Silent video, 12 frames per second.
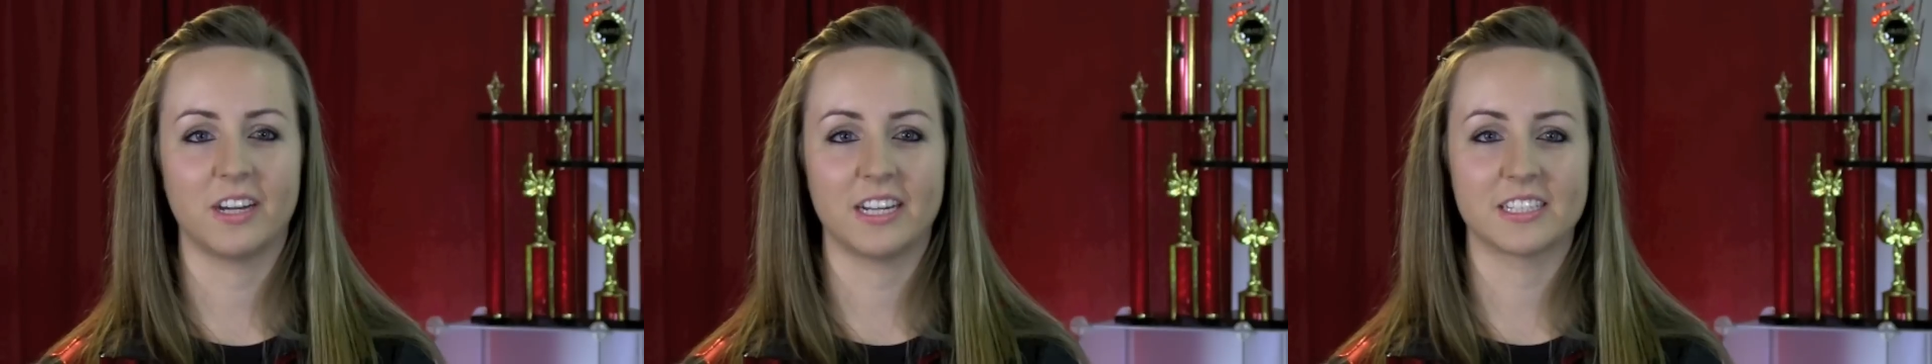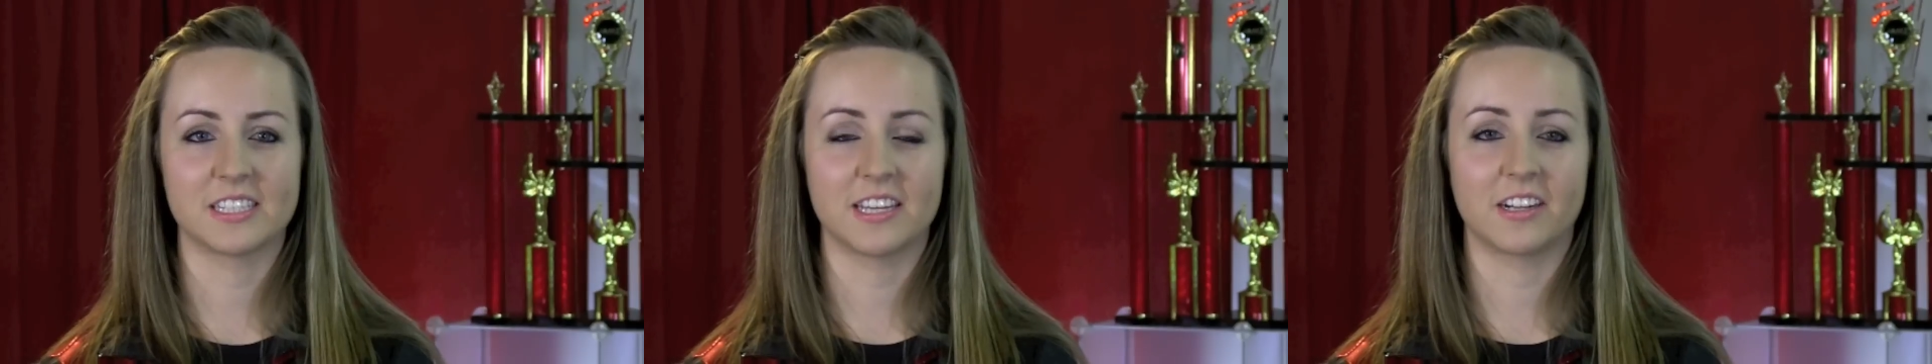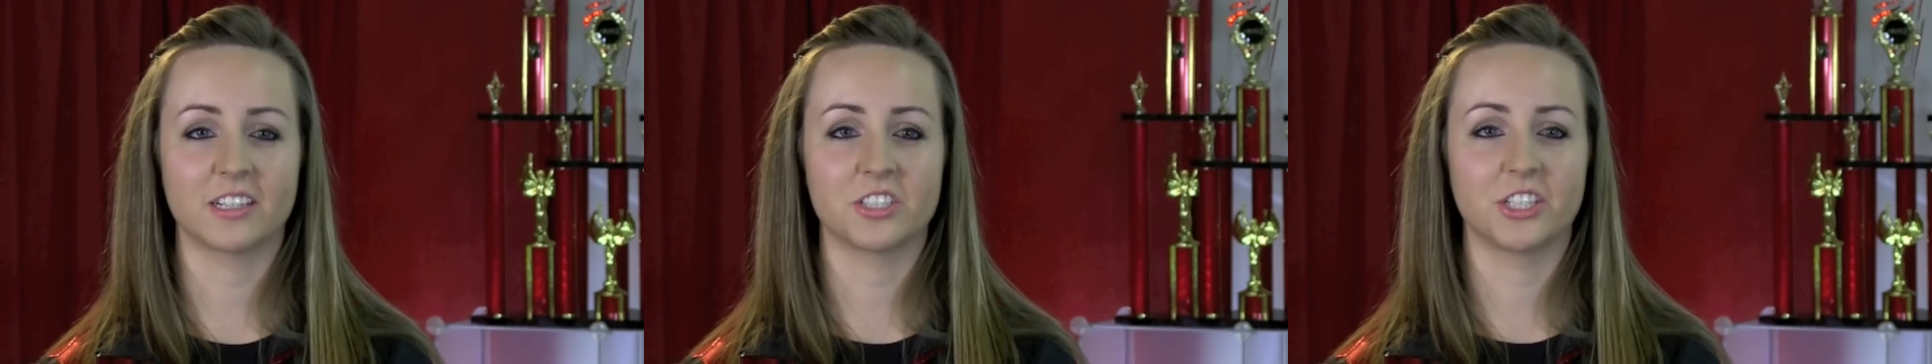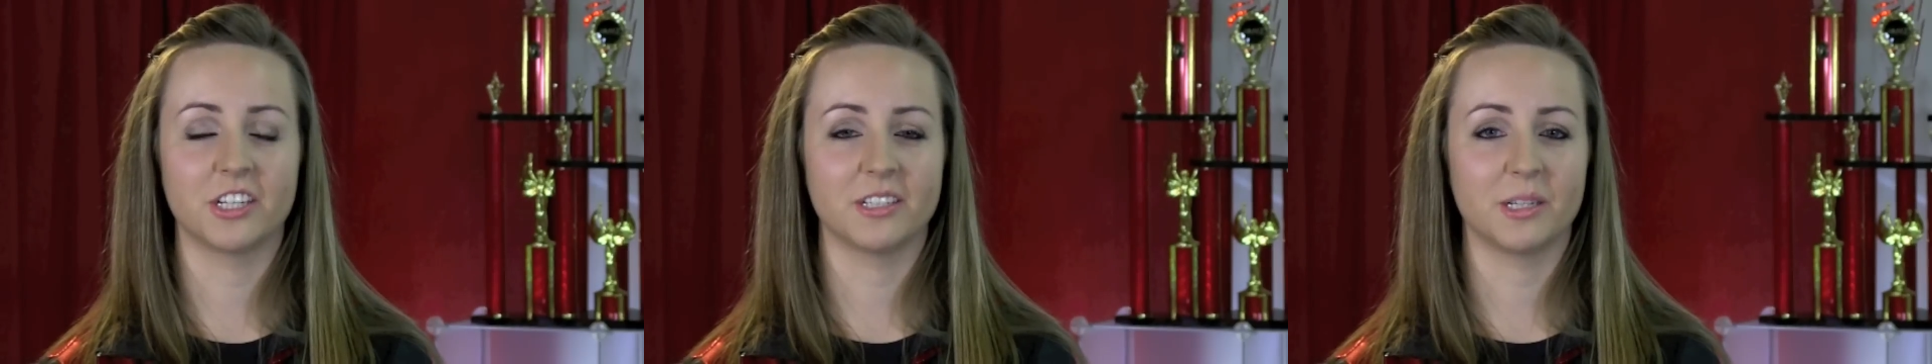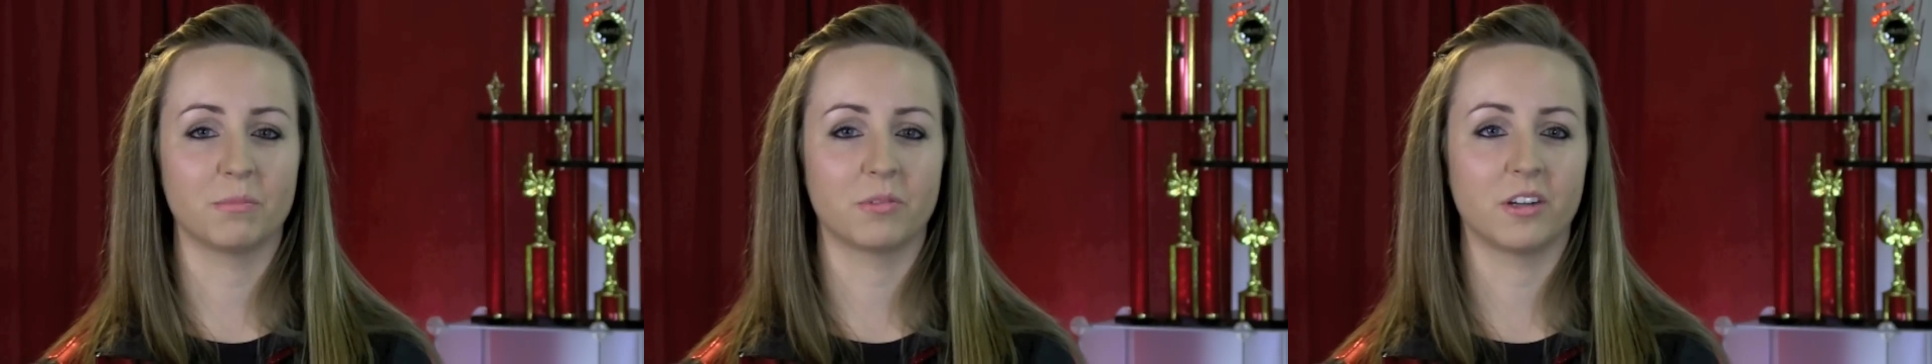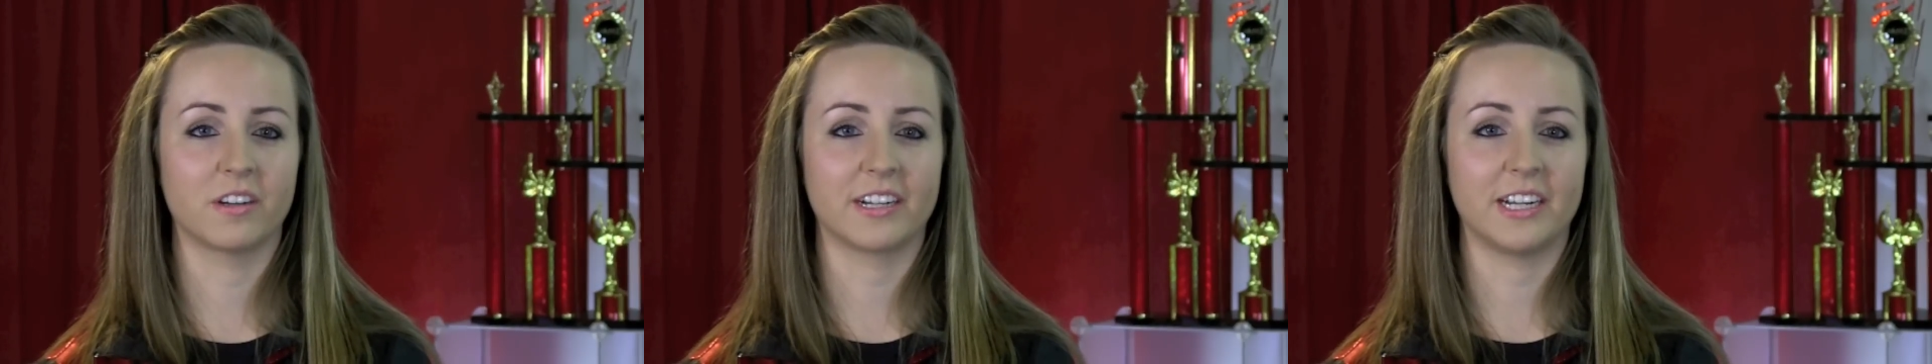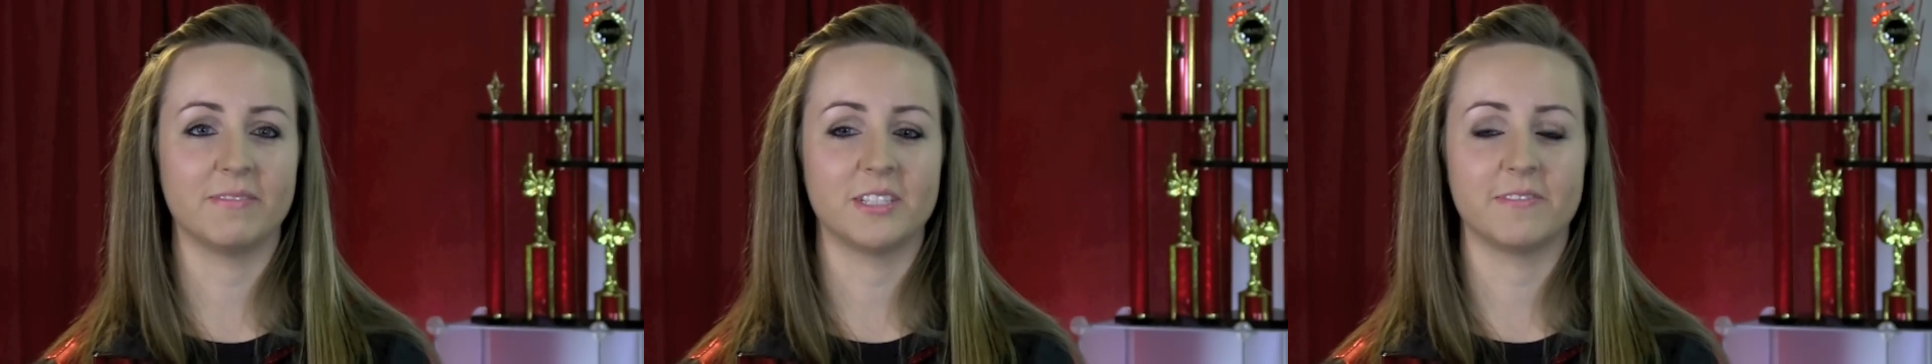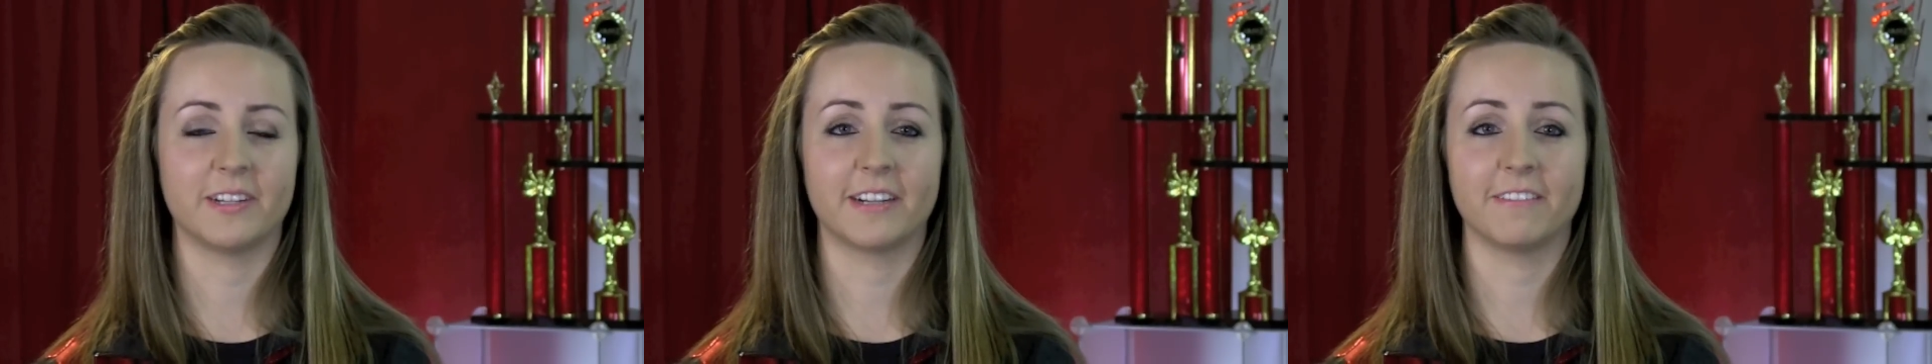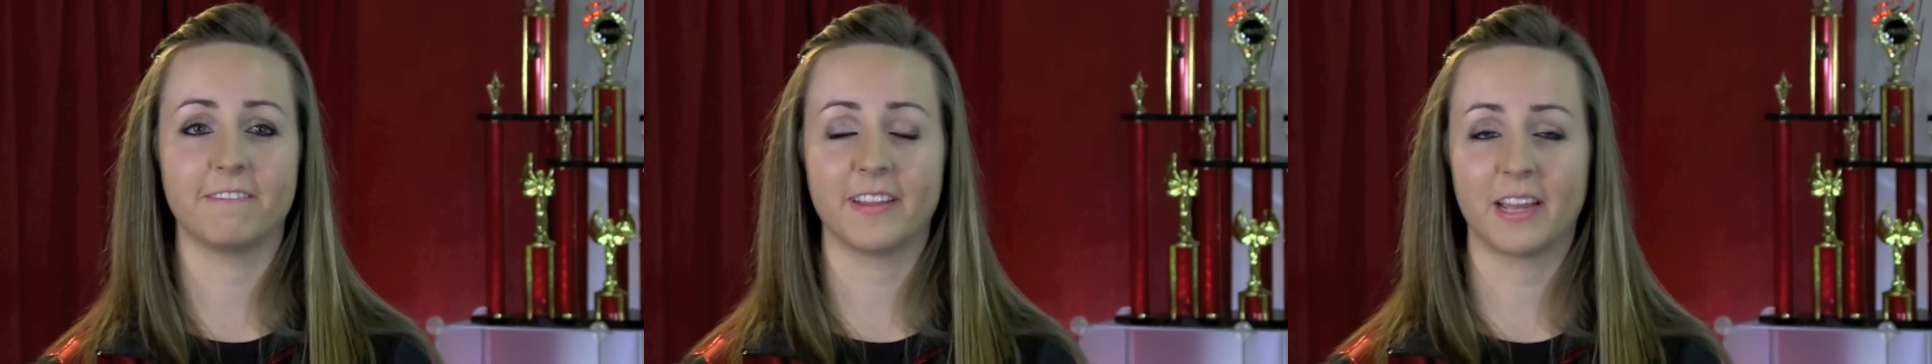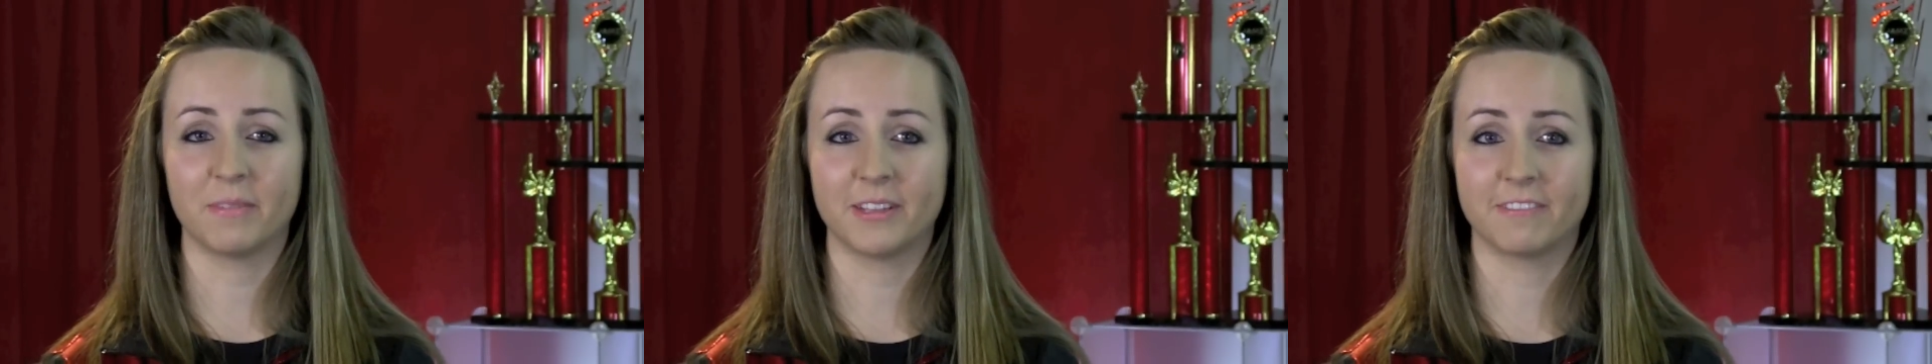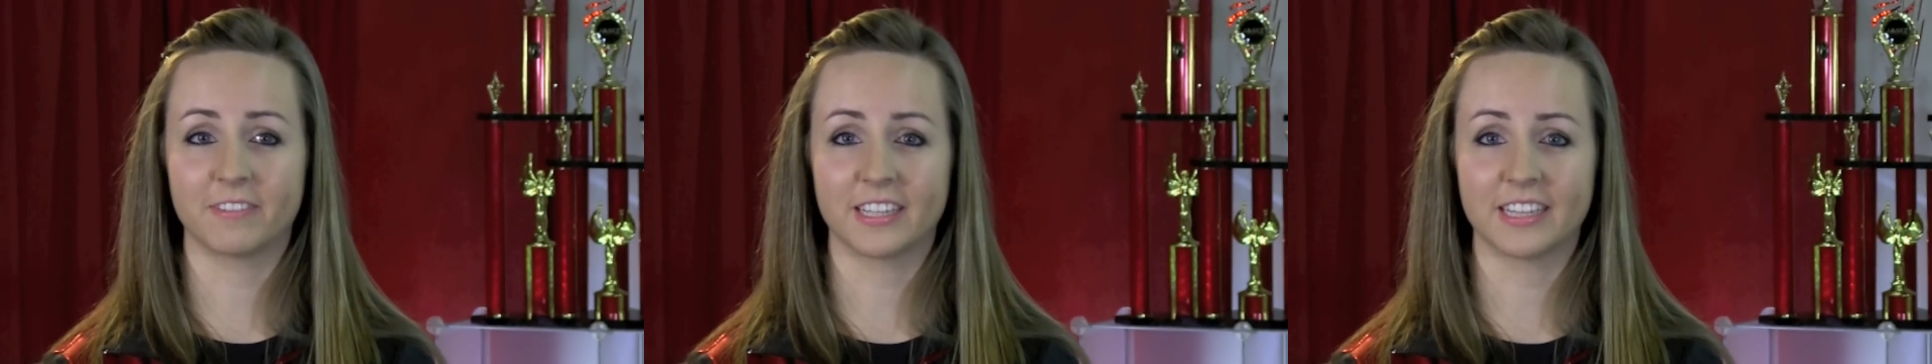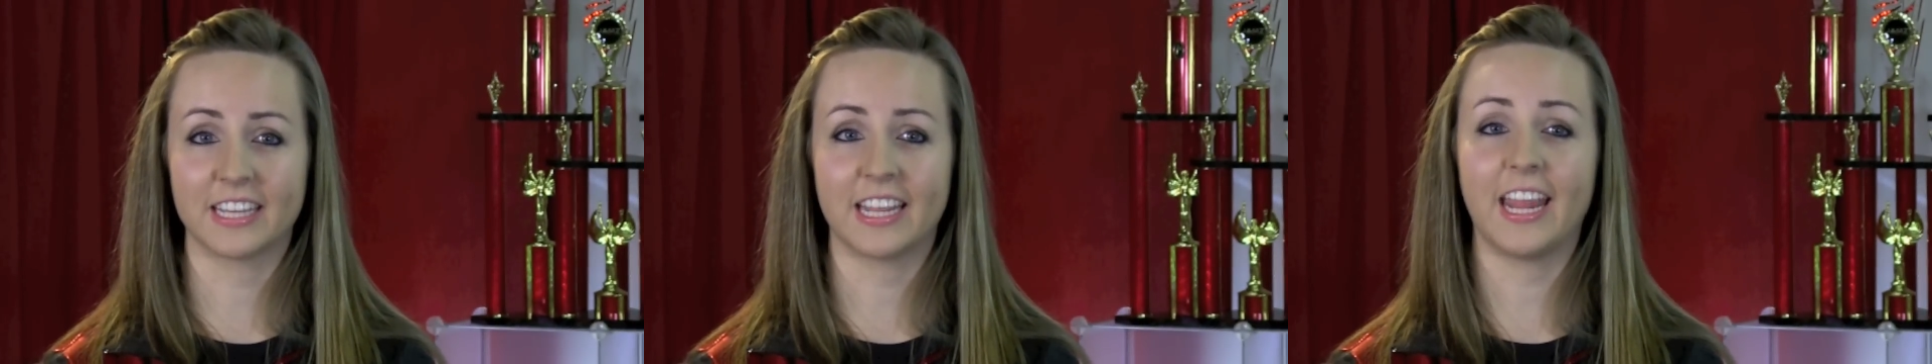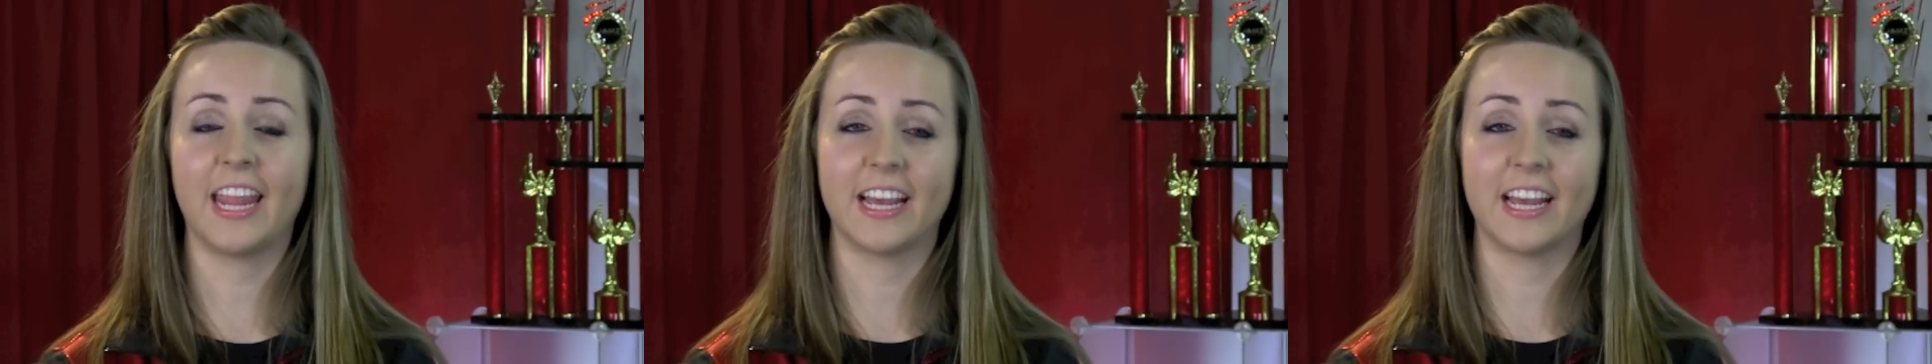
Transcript: to us that our cheerleading program is very family friendly